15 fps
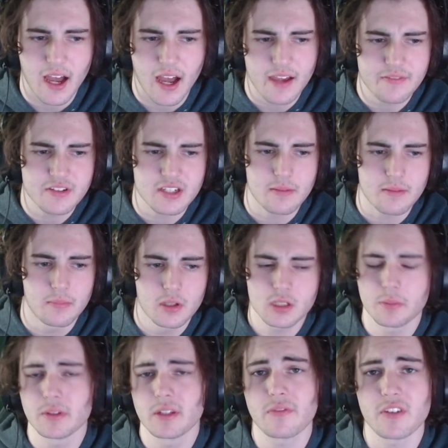I've seen
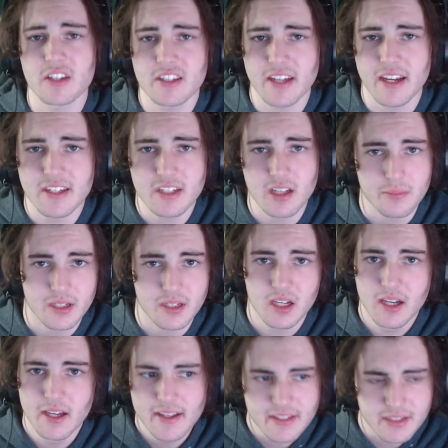multiple different sites tell me
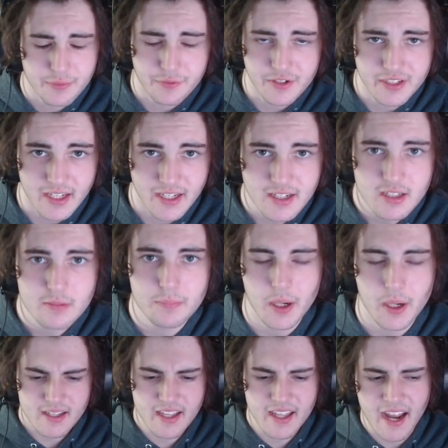different dates,
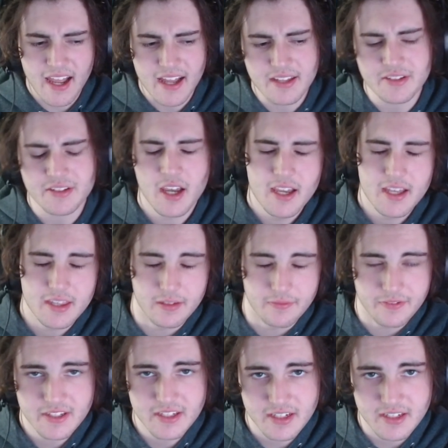but it has the
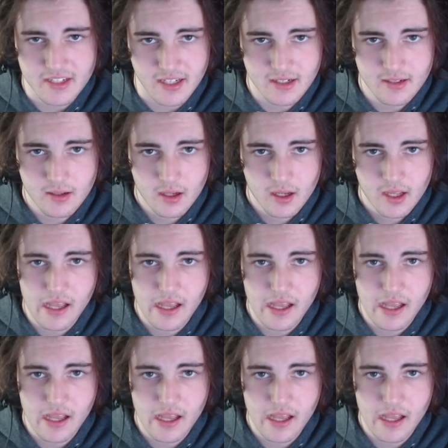V16.